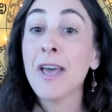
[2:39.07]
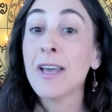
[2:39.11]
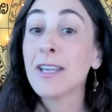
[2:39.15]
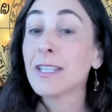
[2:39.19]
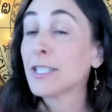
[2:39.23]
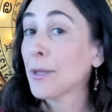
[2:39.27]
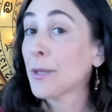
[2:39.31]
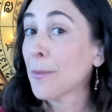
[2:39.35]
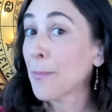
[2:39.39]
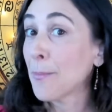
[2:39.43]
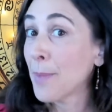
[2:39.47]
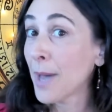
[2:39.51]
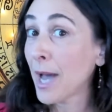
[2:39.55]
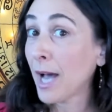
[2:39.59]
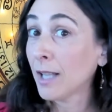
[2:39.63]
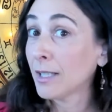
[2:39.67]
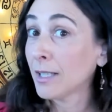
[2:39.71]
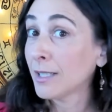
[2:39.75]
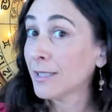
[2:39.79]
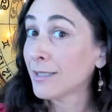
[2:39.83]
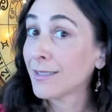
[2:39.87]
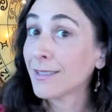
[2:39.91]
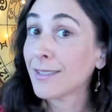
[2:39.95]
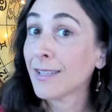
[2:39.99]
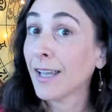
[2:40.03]
to
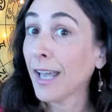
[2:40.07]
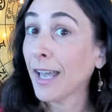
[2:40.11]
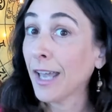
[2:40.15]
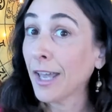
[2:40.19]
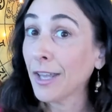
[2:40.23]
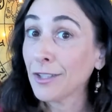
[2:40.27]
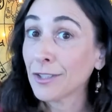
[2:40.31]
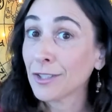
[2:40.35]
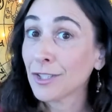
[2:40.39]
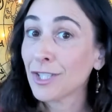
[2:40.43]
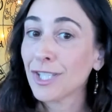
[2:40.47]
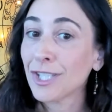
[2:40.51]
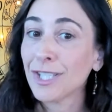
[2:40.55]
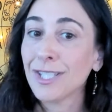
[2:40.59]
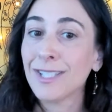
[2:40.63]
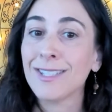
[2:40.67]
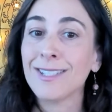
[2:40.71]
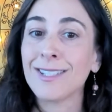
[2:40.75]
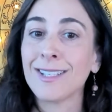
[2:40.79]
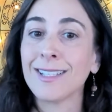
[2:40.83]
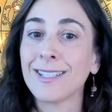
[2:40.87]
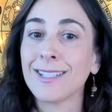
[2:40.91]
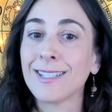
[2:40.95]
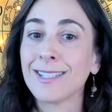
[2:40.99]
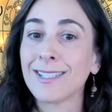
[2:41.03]
balance the energies
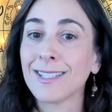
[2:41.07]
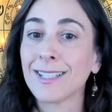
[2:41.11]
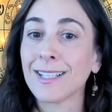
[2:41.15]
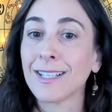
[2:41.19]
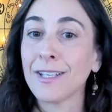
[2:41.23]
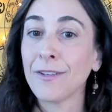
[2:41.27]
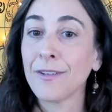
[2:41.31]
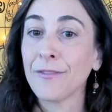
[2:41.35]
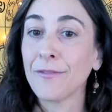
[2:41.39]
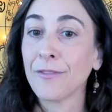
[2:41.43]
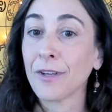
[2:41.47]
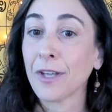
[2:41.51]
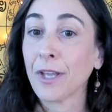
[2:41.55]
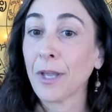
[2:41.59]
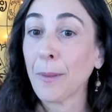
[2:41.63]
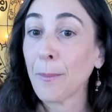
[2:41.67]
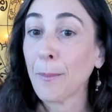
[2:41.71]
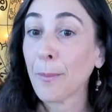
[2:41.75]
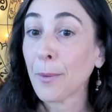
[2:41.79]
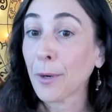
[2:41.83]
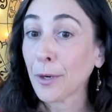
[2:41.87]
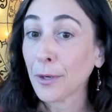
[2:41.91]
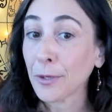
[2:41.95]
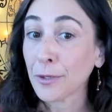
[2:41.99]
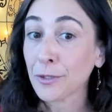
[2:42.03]
in a significant
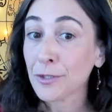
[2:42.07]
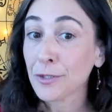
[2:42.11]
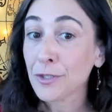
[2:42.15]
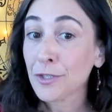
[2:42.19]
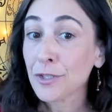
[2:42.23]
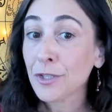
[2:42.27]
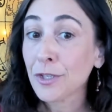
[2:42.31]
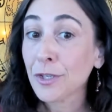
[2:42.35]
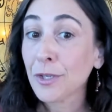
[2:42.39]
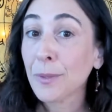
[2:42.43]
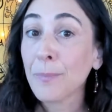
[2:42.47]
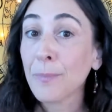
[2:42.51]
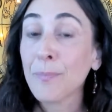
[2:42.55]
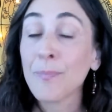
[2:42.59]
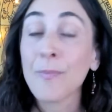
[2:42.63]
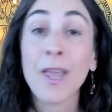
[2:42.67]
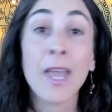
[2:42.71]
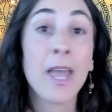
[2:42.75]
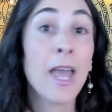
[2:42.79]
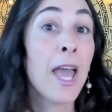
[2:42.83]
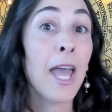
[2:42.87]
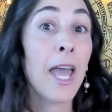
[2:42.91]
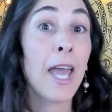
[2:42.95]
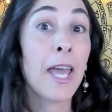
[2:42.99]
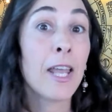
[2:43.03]
partnership,
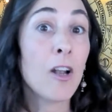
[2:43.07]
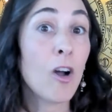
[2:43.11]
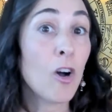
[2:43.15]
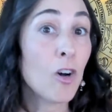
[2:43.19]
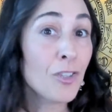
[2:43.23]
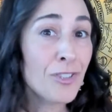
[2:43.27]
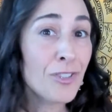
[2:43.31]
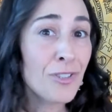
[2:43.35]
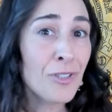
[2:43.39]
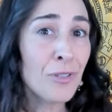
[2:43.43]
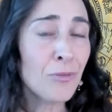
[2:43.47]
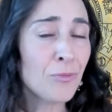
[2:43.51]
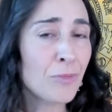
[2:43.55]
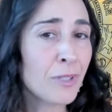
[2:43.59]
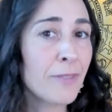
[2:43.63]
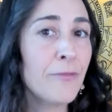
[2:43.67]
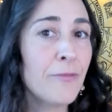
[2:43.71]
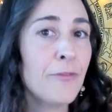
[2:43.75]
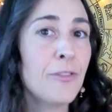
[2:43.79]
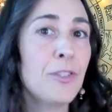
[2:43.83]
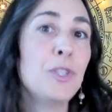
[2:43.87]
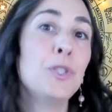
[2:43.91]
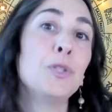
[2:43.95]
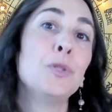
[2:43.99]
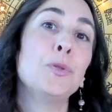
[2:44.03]
and also
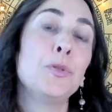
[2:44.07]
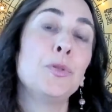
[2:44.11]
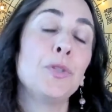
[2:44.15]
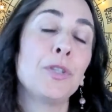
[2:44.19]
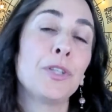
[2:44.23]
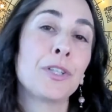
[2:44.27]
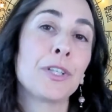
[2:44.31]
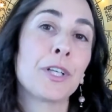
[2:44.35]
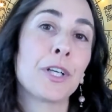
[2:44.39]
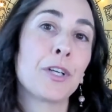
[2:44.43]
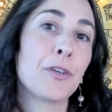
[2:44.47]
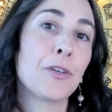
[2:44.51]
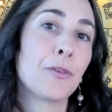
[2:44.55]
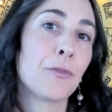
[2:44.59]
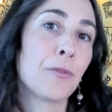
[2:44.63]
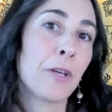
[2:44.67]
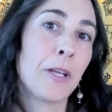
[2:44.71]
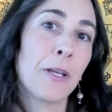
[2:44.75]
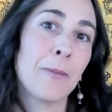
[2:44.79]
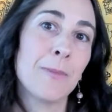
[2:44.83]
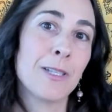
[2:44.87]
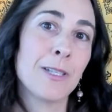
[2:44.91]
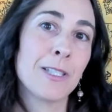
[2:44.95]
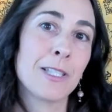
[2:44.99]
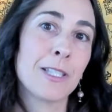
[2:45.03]
review your
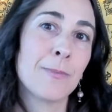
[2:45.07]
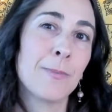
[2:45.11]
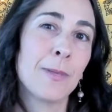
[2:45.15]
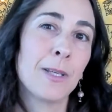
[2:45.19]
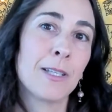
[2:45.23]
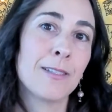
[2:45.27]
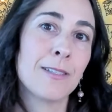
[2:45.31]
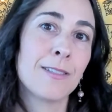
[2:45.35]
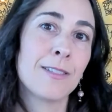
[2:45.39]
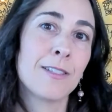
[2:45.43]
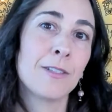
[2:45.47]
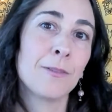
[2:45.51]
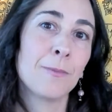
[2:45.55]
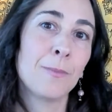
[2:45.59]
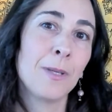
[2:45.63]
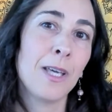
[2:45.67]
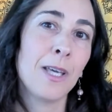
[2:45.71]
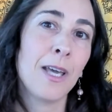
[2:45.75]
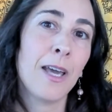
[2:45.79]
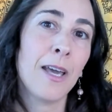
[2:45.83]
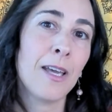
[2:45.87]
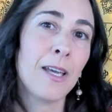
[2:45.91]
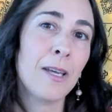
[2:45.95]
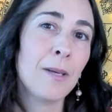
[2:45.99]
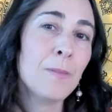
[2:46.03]
agreements, because you'll be
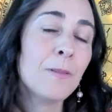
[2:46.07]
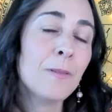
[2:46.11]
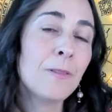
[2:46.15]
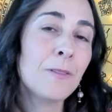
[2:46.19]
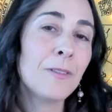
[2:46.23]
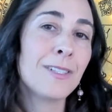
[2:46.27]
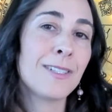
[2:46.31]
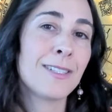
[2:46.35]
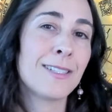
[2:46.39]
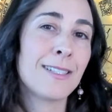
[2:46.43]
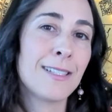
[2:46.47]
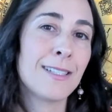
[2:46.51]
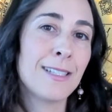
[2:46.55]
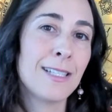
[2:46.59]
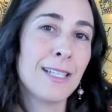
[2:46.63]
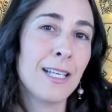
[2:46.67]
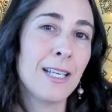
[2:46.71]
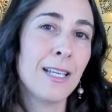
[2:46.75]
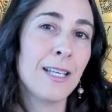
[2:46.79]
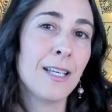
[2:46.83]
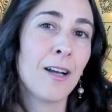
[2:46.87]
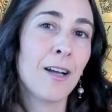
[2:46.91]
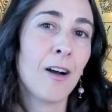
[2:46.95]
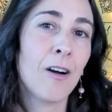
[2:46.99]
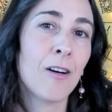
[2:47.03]
able to
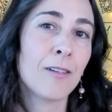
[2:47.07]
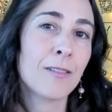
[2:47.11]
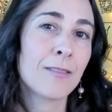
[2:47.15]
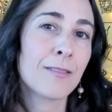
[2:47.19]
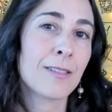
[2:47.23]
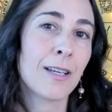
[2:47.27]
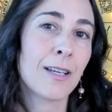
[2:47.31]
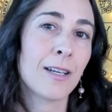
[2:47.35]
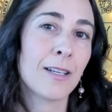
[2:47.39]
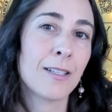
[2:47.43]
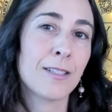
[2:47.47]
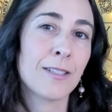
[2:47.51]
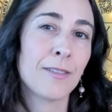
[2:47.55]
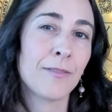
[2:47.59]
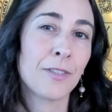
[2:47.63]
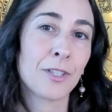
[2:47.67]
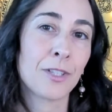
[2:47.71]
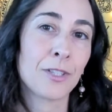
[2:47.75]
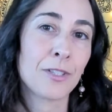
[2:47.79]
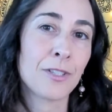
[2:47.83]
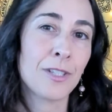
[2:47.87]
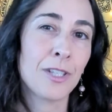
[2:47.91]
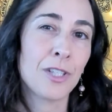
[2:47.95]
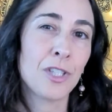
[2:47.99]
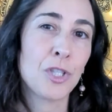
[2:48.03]
see all sides of your
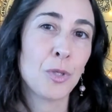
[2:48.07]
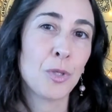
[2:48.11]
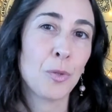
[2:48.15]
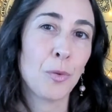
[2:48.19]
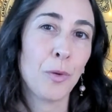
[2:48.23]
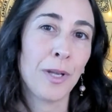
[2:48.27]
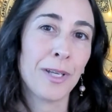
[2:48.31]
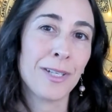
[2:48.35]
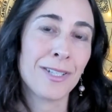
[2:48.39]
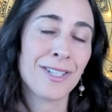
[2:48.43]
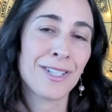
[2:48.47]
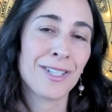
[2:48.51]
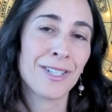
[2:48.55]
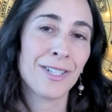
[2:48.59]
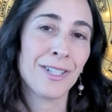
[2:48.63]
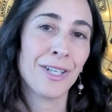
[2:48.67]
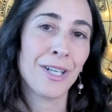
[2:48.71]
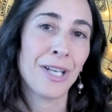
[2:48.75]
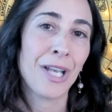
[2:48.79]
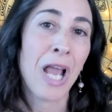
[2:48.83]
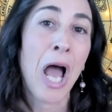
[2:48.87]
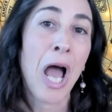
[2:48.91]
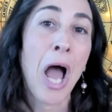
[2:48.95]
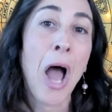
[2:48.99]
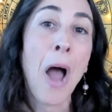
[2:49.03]

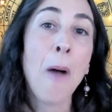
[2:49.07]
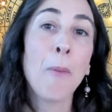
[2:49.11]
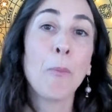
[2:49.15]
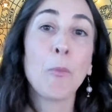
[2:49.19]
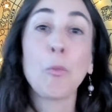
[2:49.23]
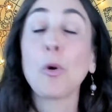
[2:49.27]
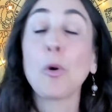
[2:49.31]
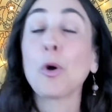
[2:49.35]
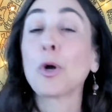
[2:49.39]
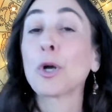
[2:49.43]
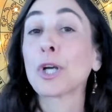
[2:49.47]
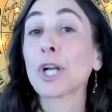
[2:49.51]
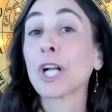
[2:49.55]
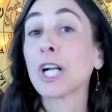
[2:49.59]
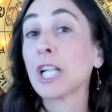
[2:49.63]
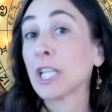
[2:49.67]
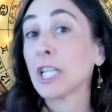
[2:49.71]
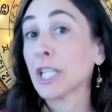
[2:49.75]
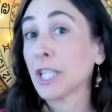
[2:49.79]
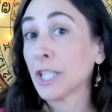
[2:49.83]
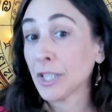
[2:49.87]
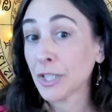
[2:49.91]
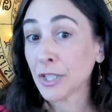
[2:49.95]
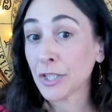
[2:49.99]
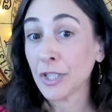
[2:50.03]
situation more
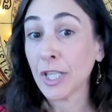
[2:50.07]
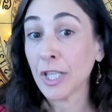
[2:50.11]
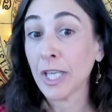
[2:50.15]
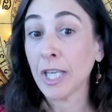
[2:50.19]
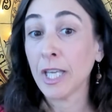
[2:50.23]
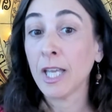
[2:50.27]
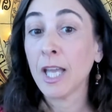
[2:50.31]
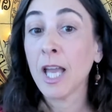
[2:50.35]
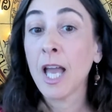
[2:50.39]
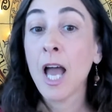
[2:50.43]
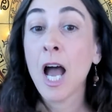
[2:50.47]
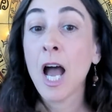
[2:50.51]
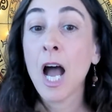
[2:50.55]
clearly.